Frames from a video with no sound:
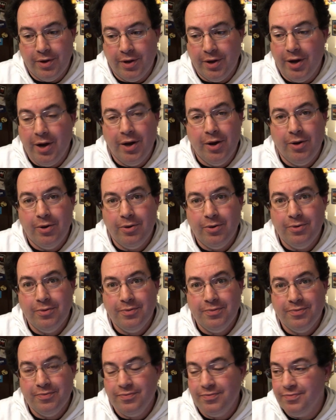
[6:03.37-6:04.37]
You know,
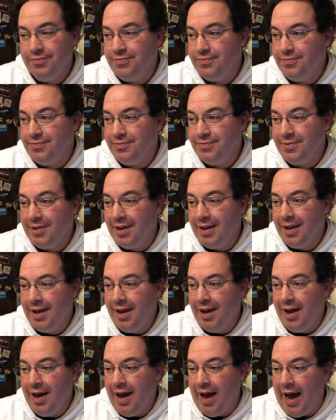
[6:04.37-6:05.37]

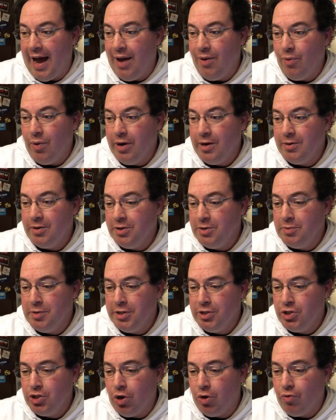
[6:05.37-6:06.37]
I want it to
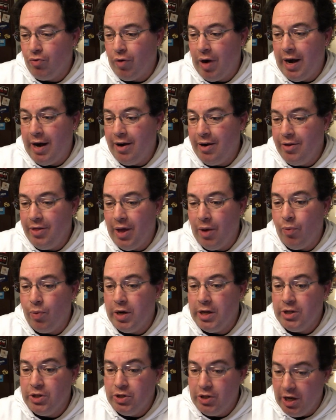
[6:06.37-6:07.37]
be so rare that
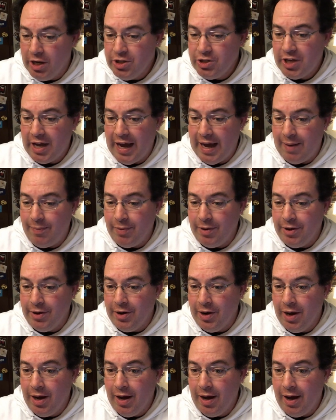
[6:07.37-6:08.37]
when it does
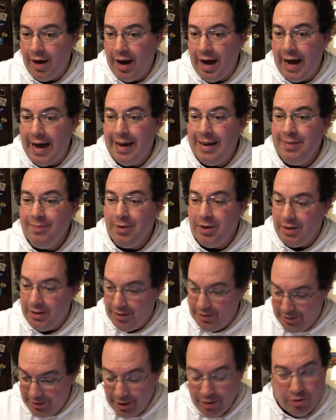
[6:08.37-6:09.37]
happen, I'm
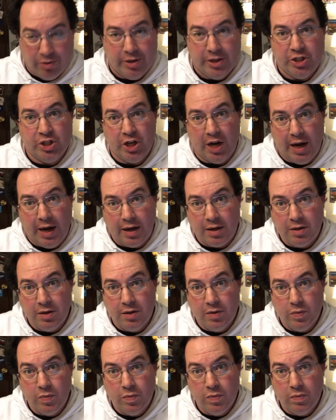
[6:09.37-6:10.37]
literally shocked.